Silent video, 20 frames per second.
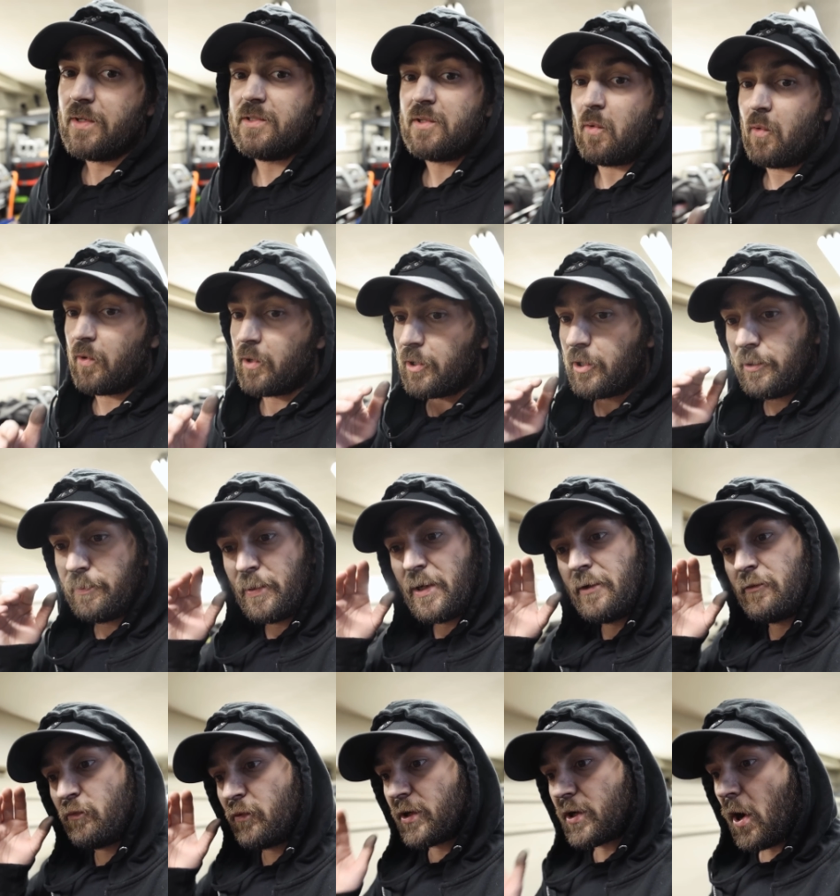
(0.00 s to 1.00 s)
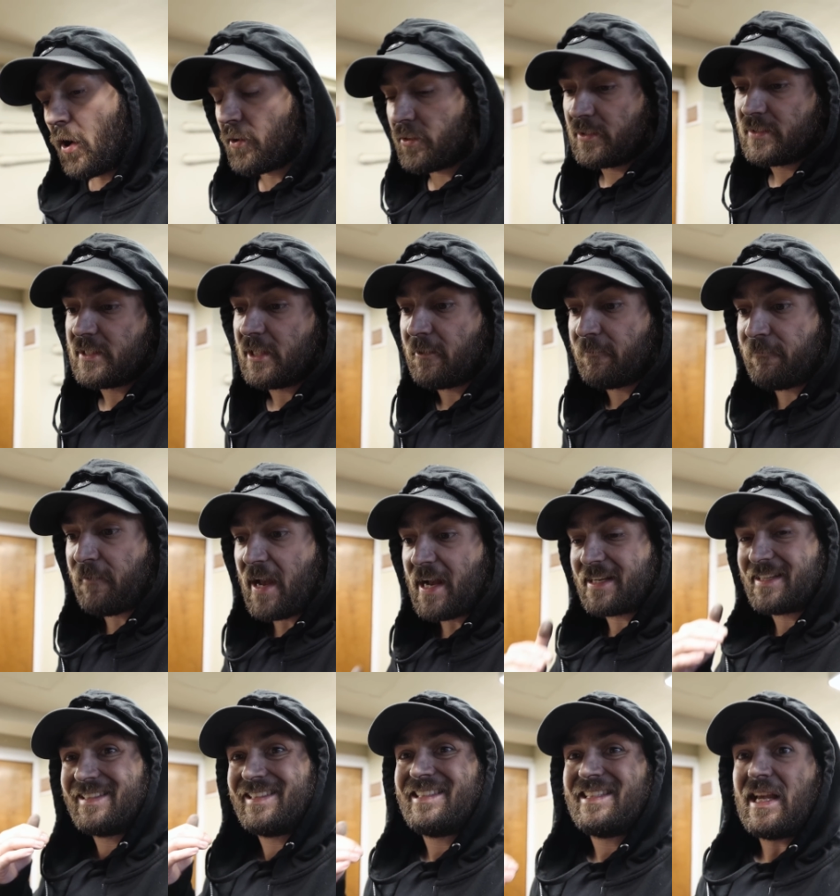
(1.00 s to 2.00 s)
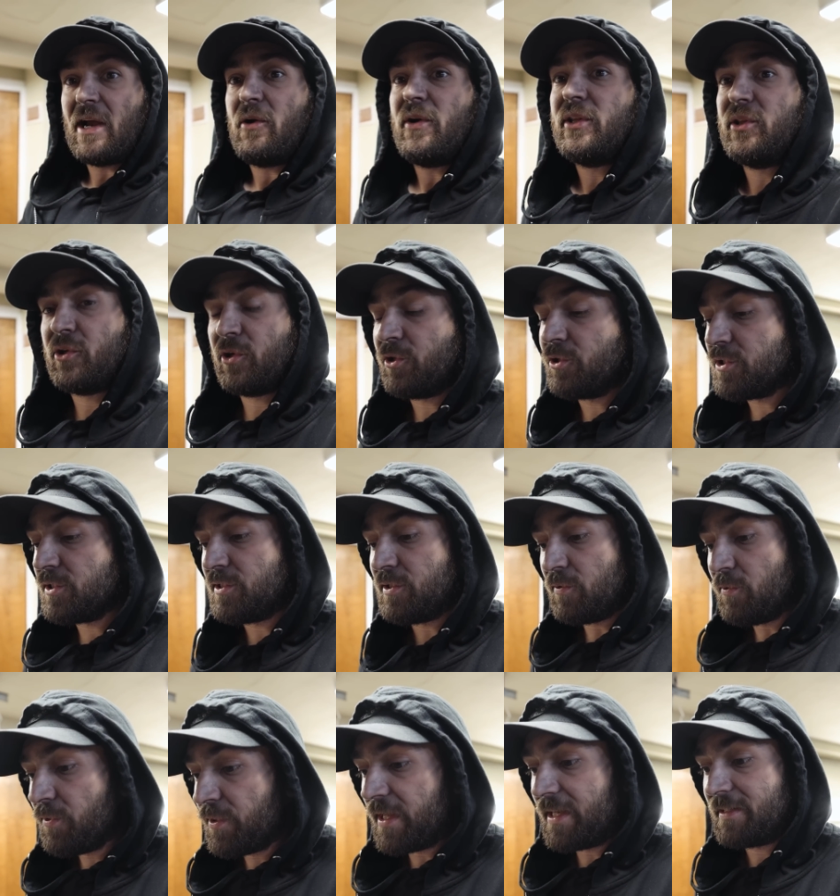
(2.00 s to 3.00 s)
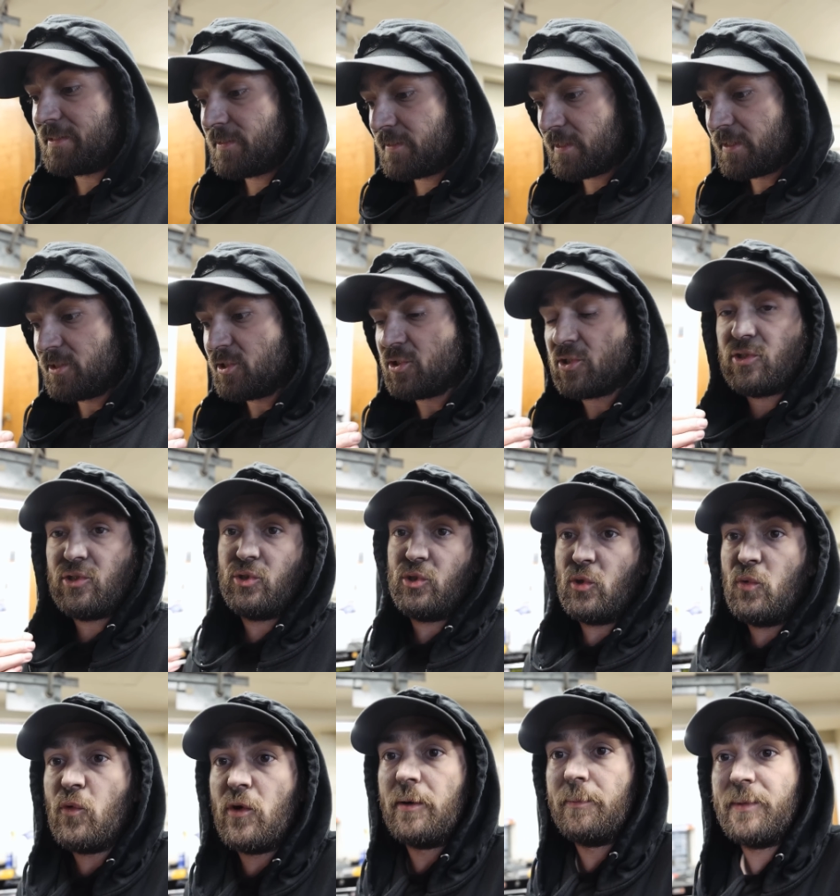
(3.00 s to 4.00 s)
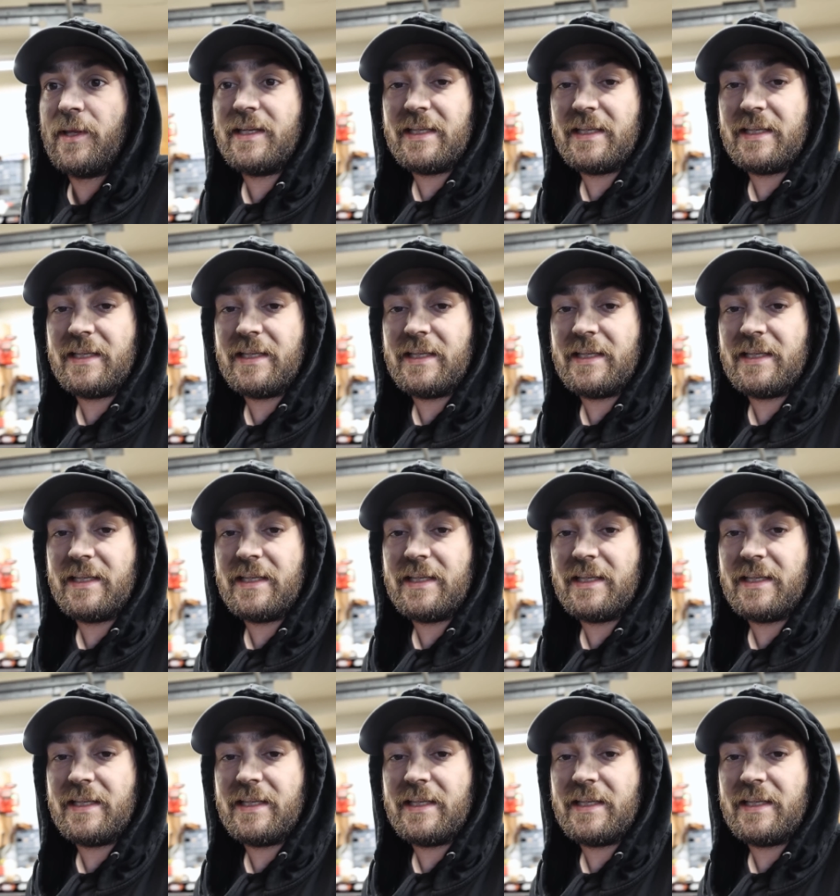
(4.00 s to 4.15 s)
ones ordered, but regardless of the fact, this is how I learn to do things, is I just do them.